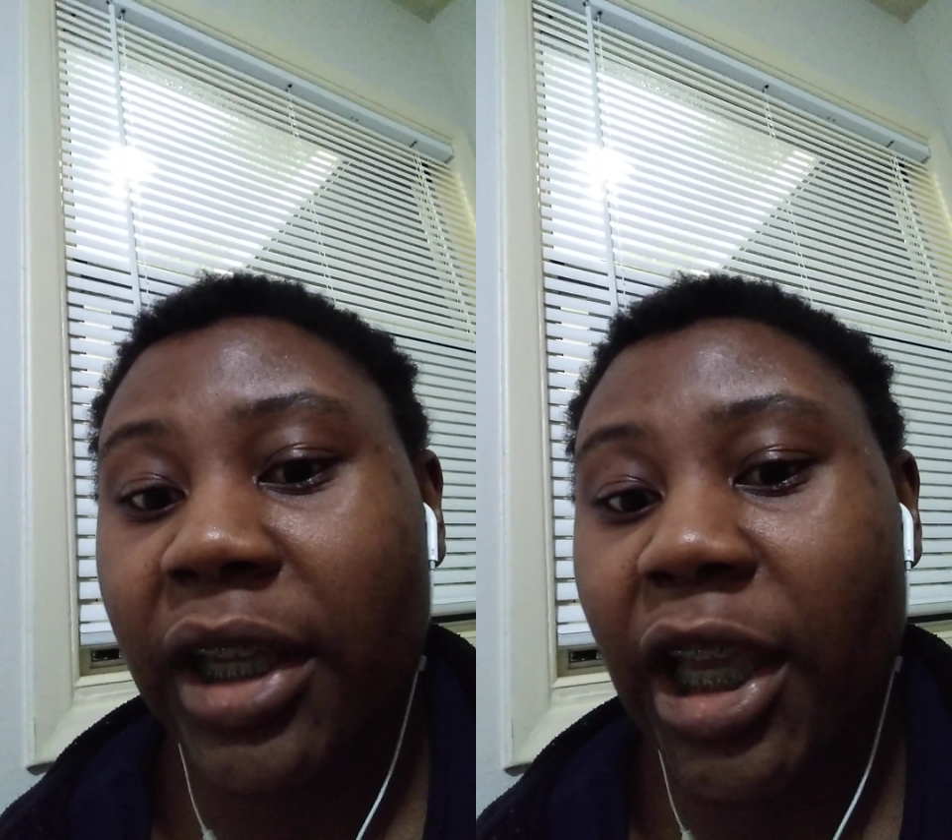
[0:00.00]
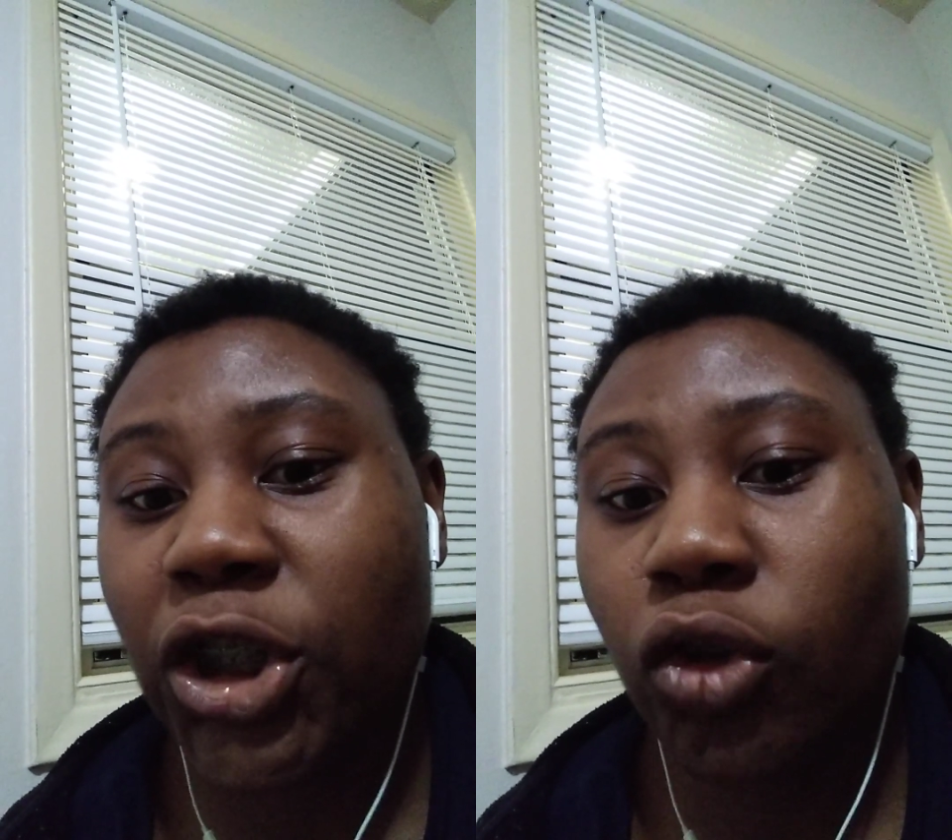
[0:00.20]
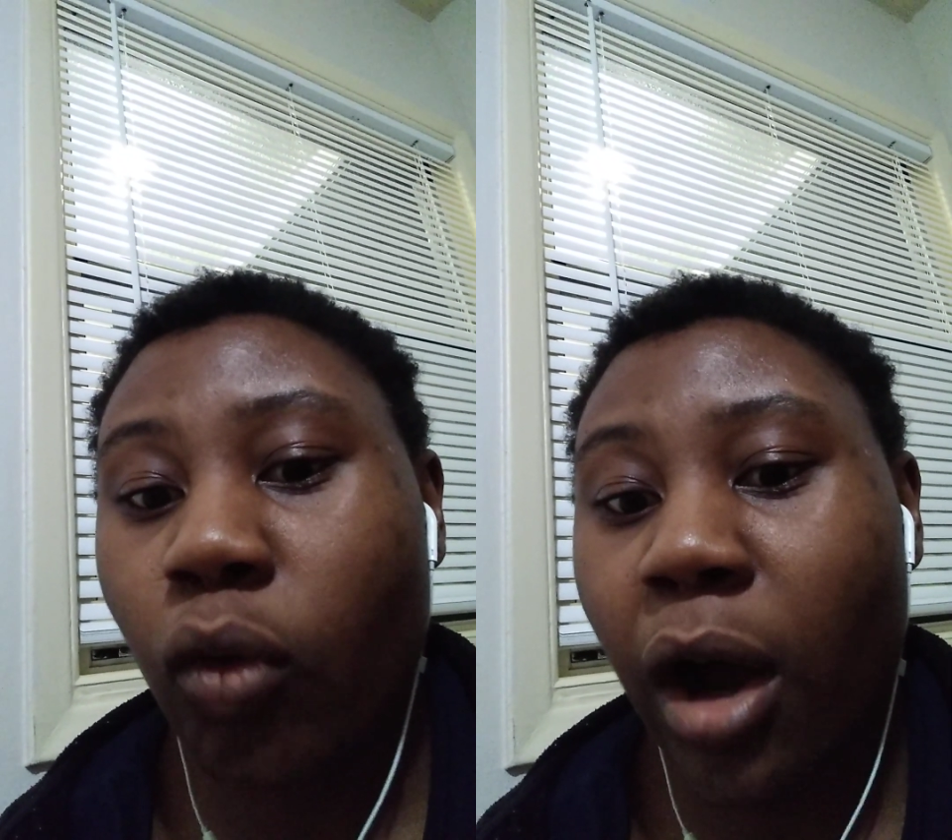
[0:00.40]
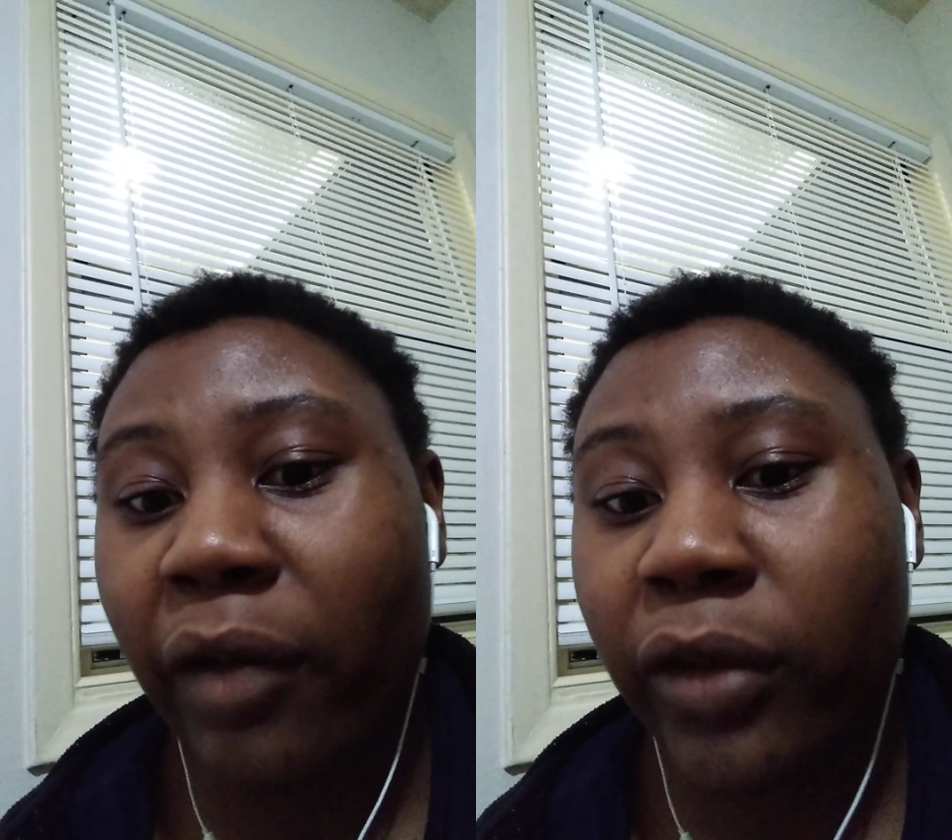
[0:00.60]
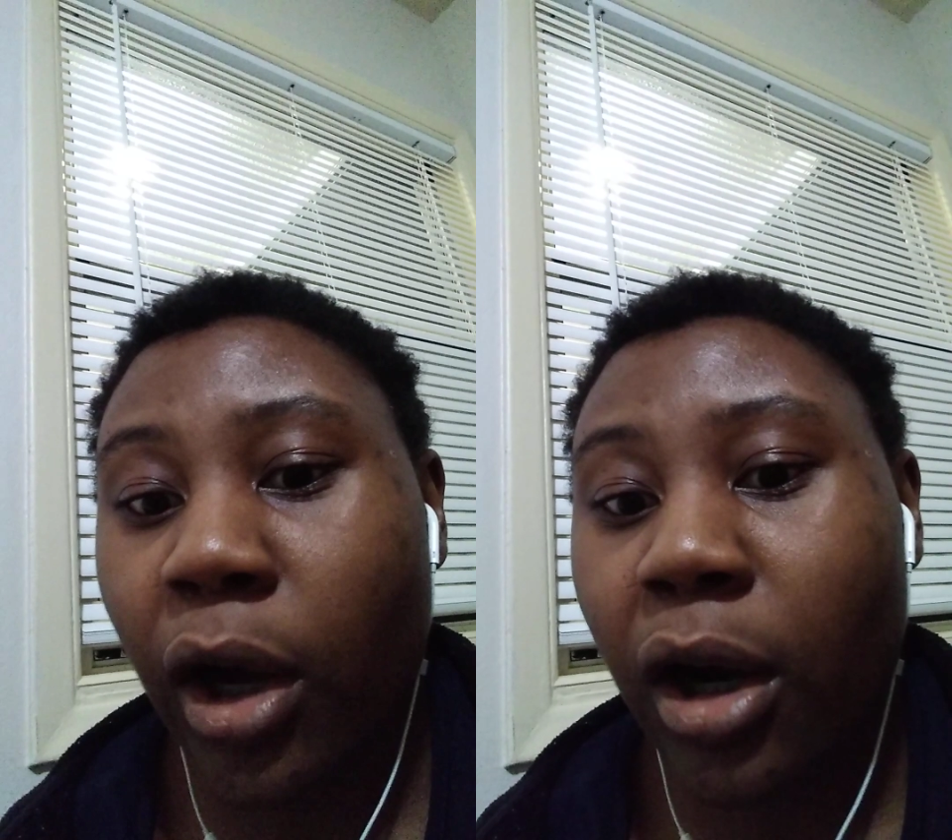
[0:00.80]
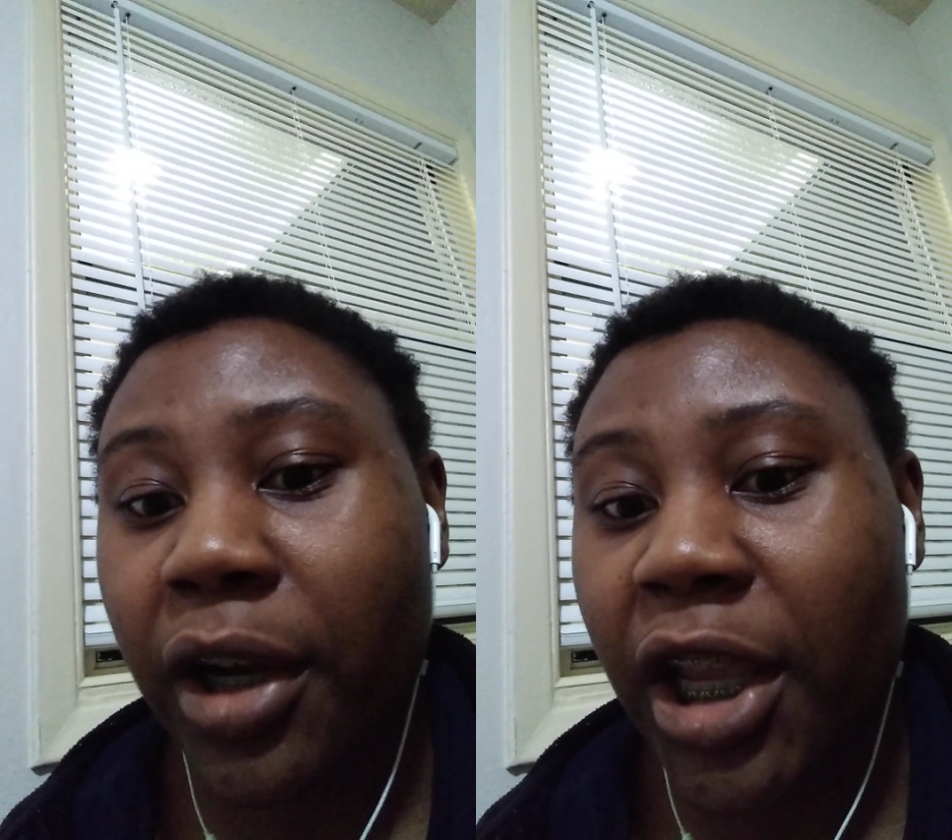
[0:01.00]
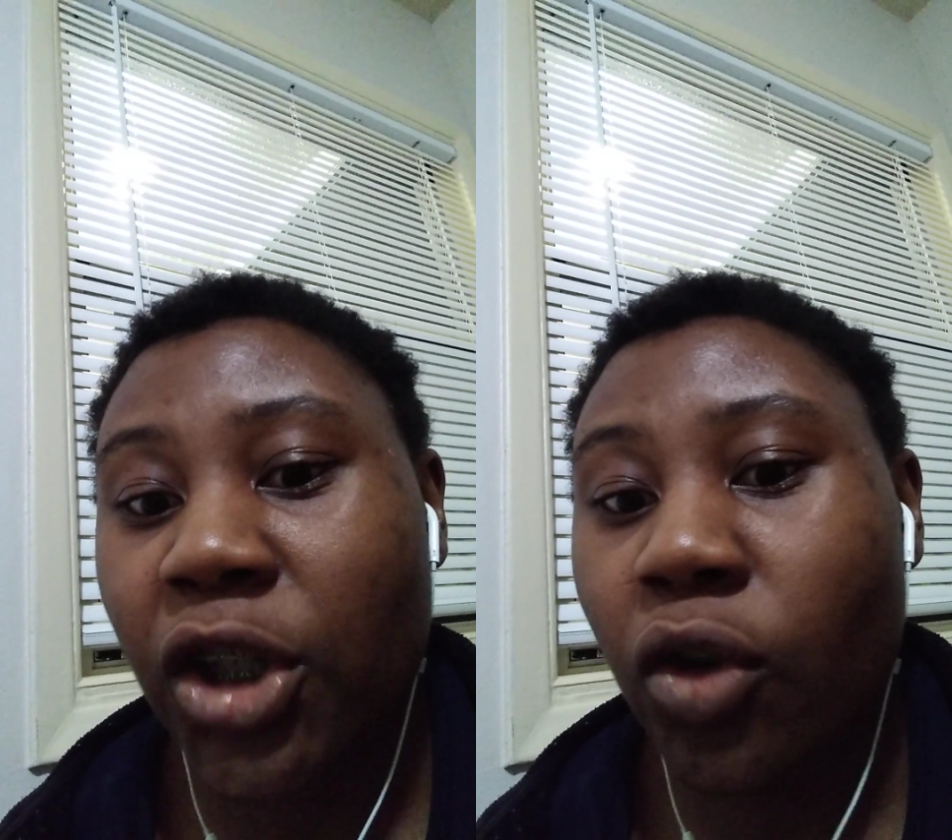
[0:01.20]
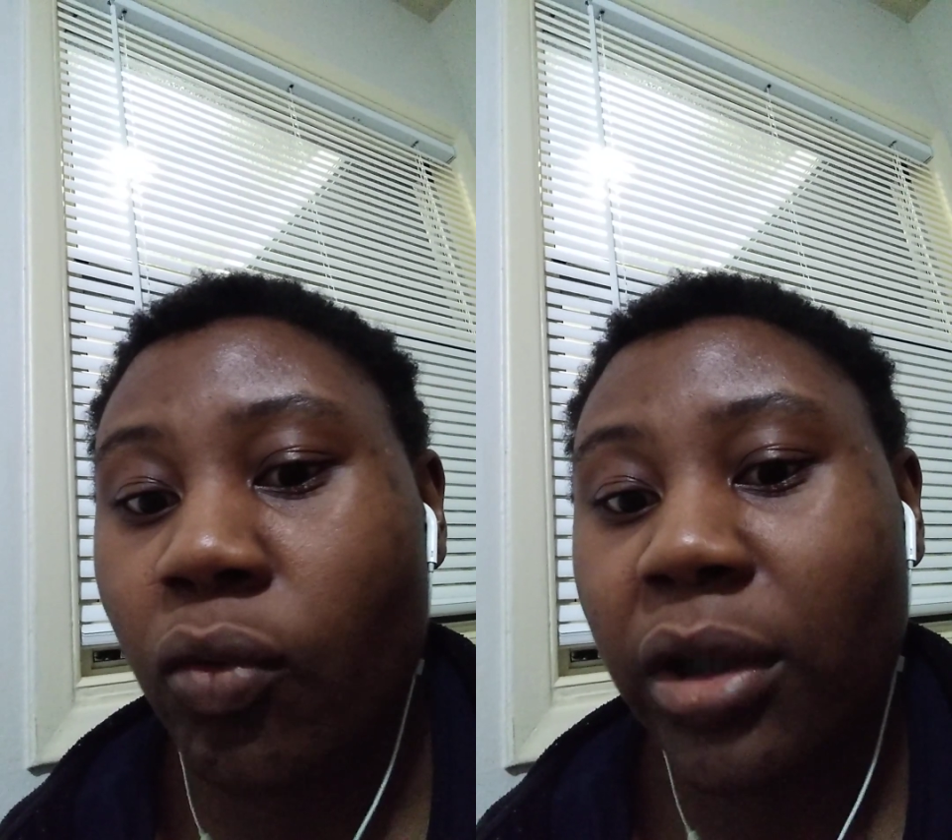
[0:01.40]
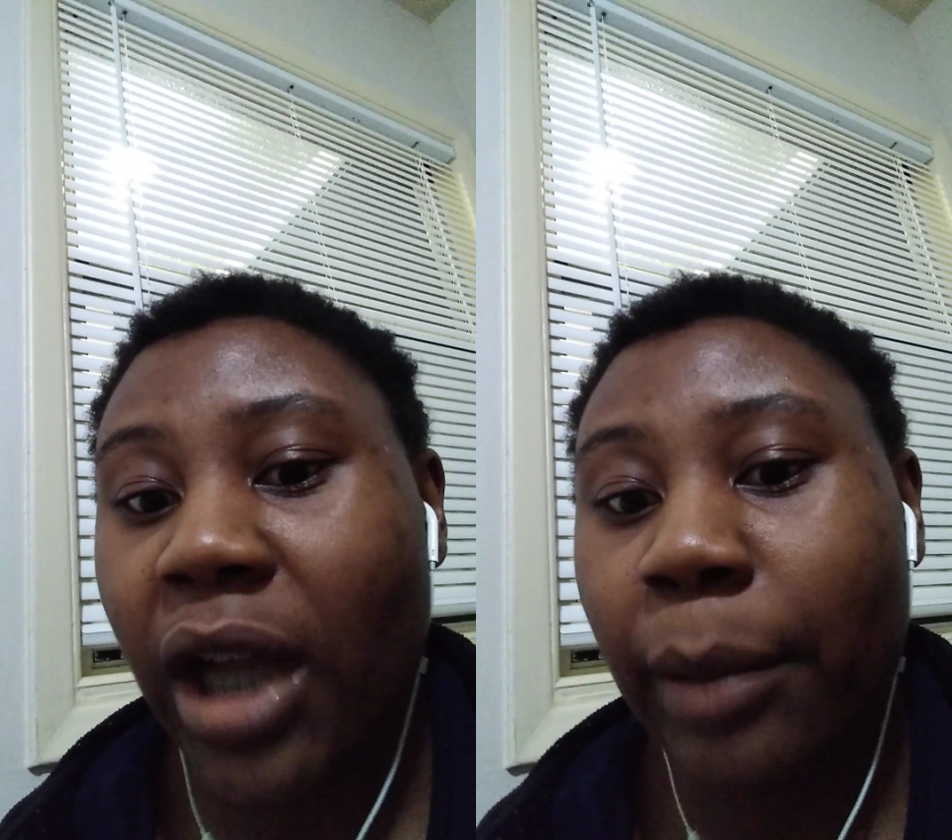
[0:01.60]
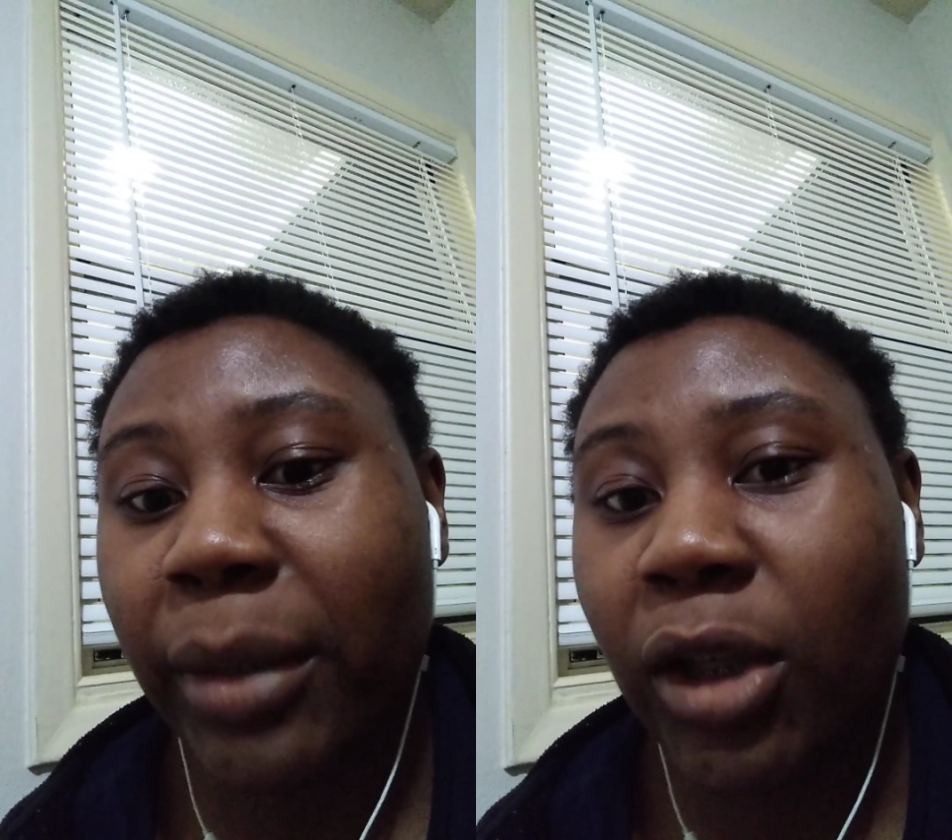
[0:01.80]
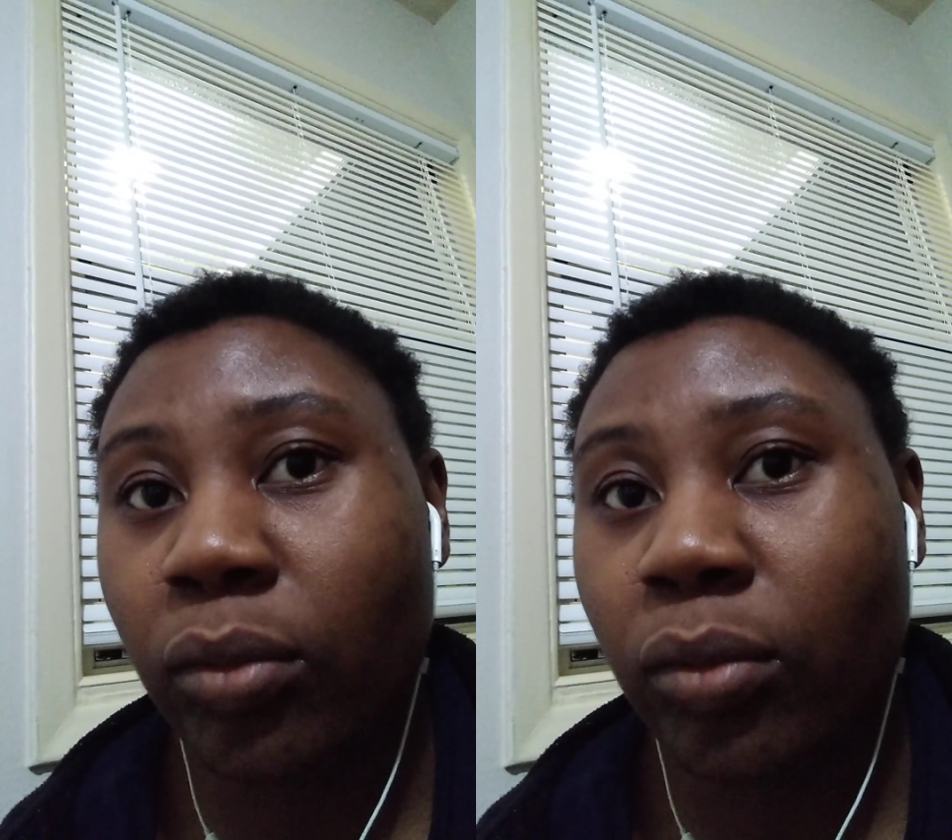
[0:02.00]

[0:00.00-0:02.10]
catch you off guard and you will not be